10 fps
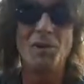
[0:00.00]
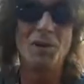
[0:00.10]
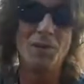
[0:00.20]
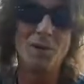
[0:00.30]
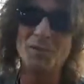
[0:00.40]
I'll
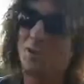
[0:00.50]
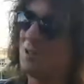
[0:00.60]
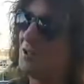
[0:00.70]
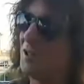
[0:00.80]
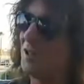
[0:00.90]
come out with a
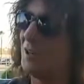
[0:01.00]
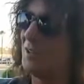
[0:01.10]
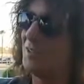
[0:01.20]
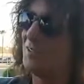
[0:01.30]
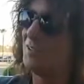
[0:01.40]
guitar
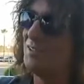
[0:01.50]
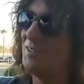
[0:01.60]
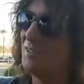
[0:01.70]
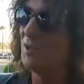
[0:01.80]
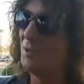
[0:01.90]

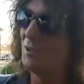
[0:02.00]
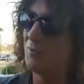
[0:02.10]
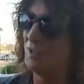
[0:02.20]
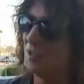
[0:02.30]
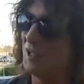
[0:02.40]
and do what
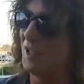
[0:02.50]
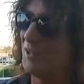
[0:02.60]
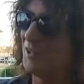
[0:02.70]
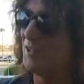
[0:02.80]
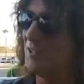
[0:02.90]
Mick
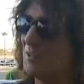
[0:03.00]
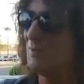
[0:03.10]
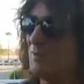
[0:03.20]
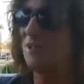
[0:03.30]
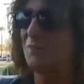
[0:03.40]
Jagger did to
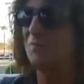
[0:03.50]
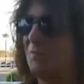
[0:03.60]
me